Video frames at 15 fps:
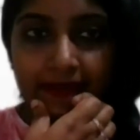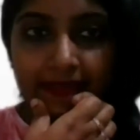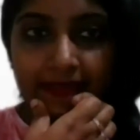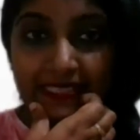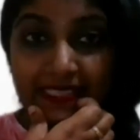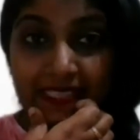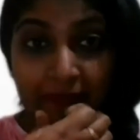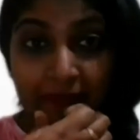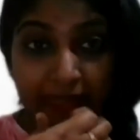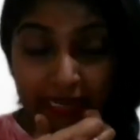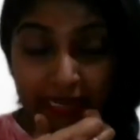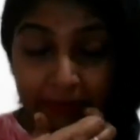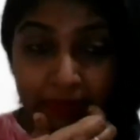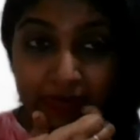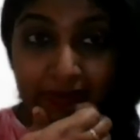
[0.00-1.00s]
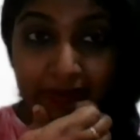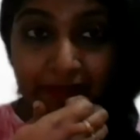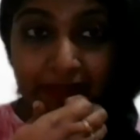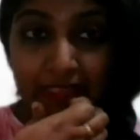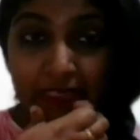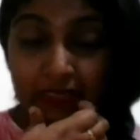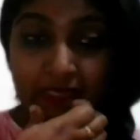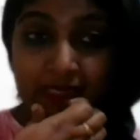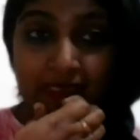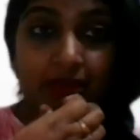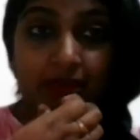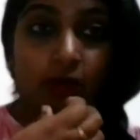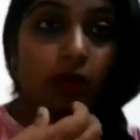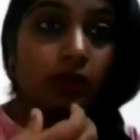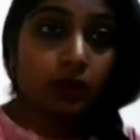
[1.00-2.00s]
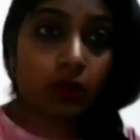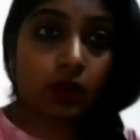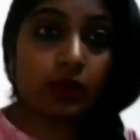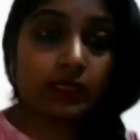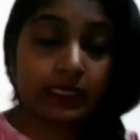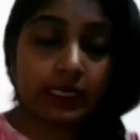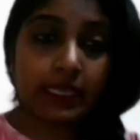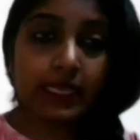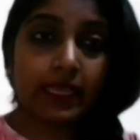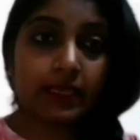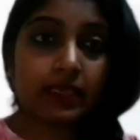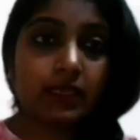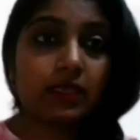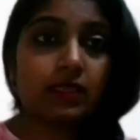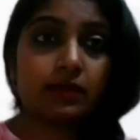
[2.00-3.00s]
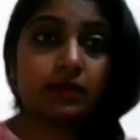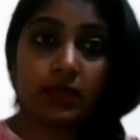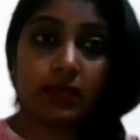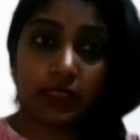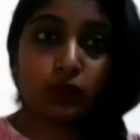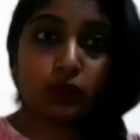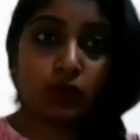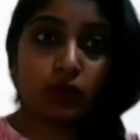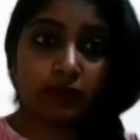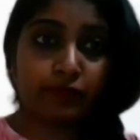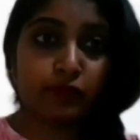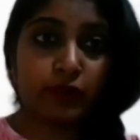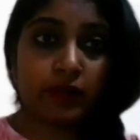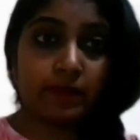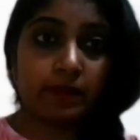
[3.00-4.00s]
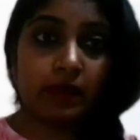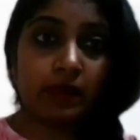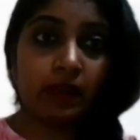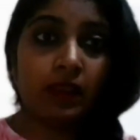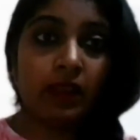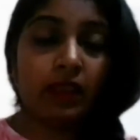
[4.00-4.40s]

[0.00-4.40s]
tests available which is not costly and it is much more affordable,